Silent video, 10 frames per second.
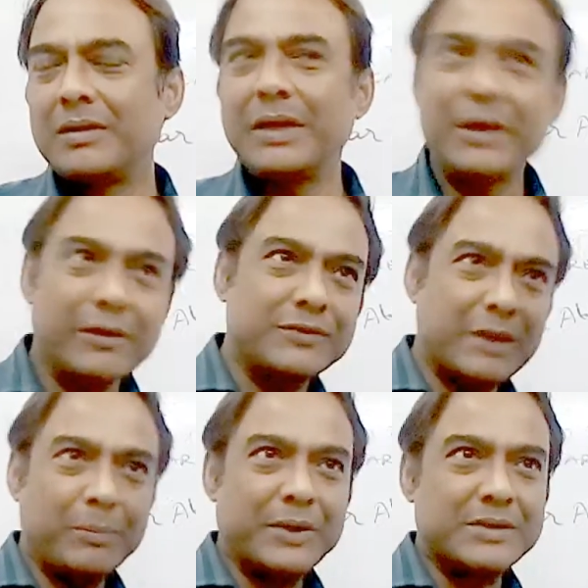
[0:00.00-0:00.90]
Think of
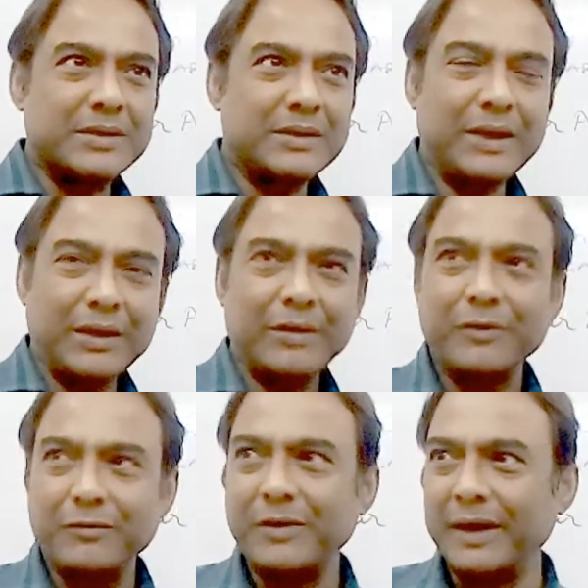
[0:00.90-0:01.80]
some person, think of
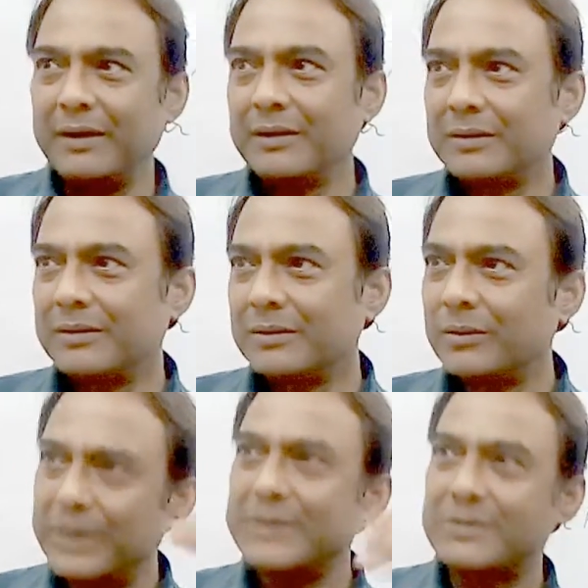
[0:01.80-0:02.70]
a friend
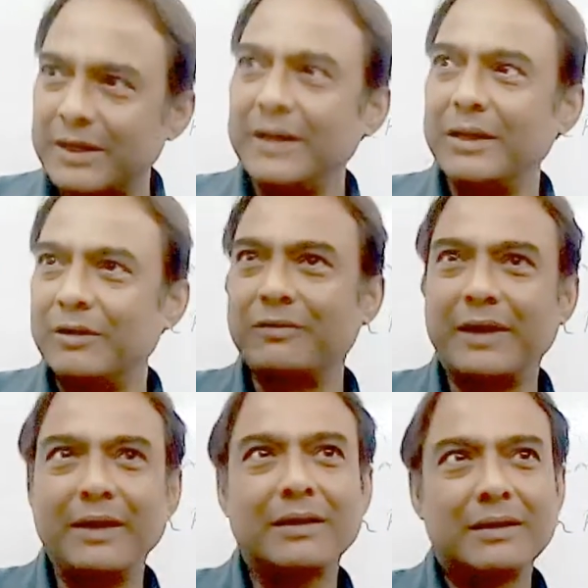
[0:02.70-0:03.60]
who is really your
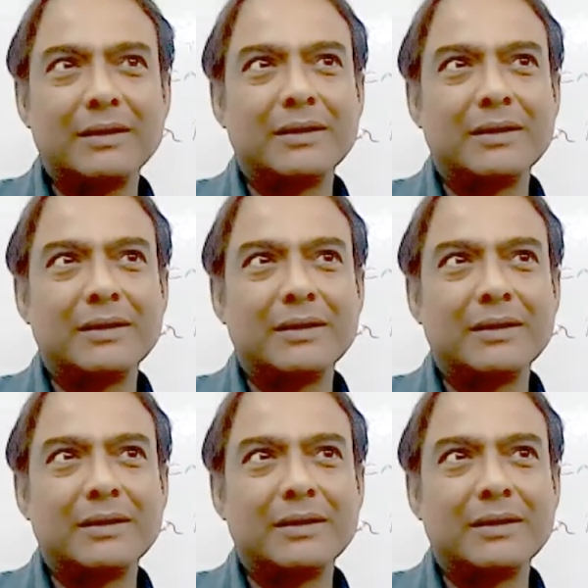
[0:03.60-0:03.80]
friend,